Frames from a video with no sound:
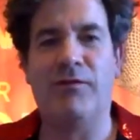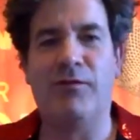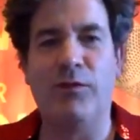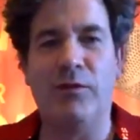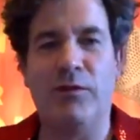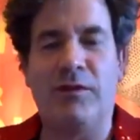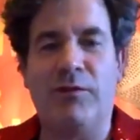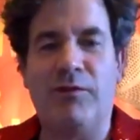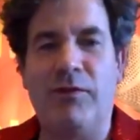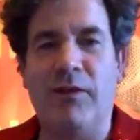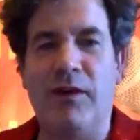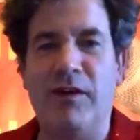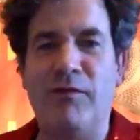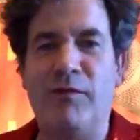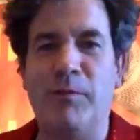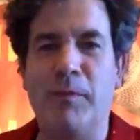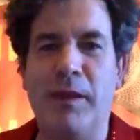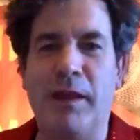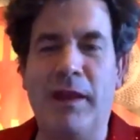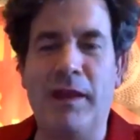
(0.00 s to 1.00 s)

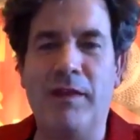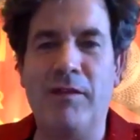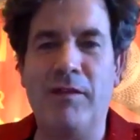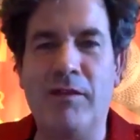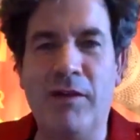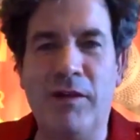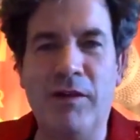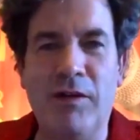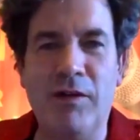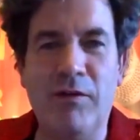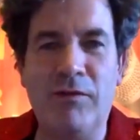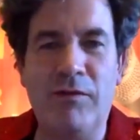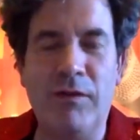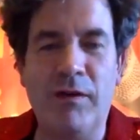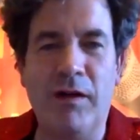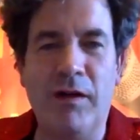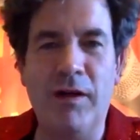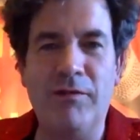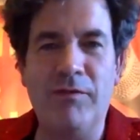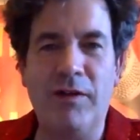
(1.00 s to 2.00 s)
45 minutes of
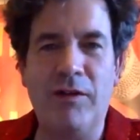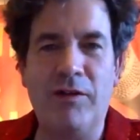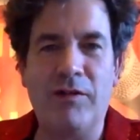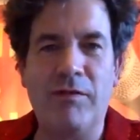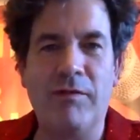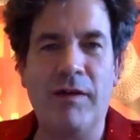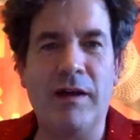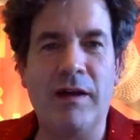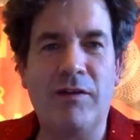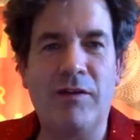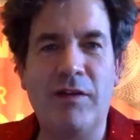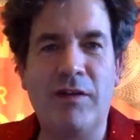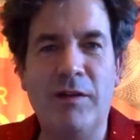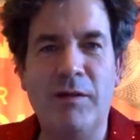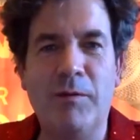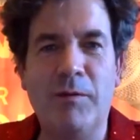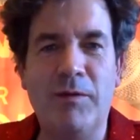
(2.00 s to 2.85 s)
live interaction.